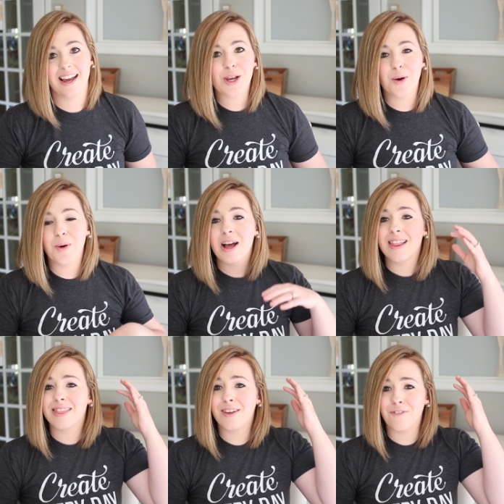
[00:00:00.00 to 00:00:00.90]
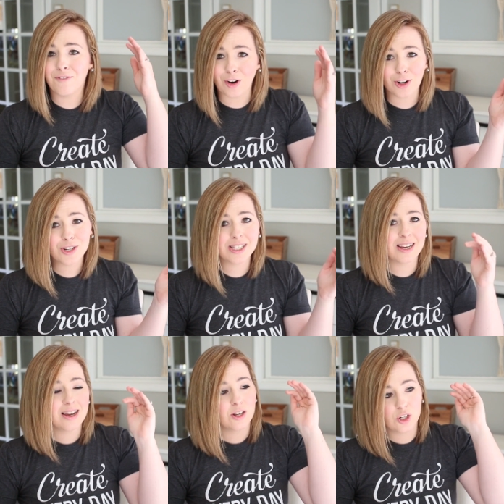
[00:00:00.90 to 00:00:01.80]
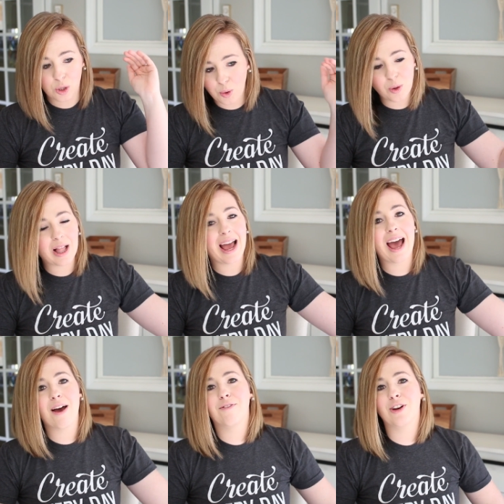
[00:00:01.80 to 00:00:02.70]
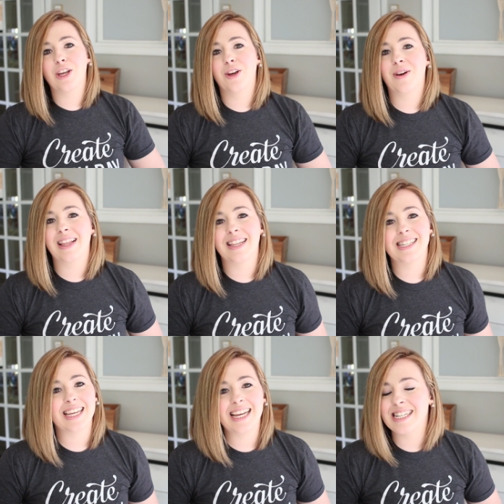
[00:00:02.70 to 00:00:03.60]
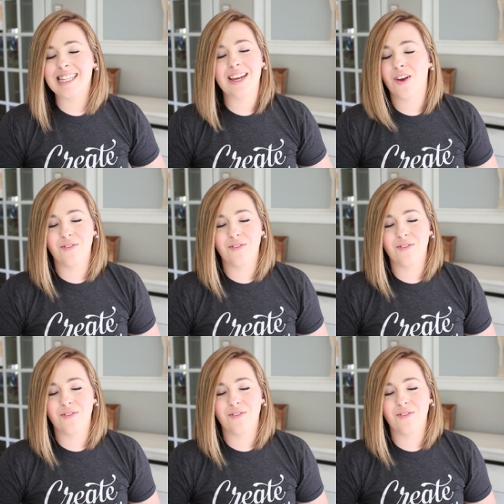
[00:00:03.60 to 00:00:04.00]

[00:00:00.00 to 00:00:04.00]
So the first tool I have for you in this easy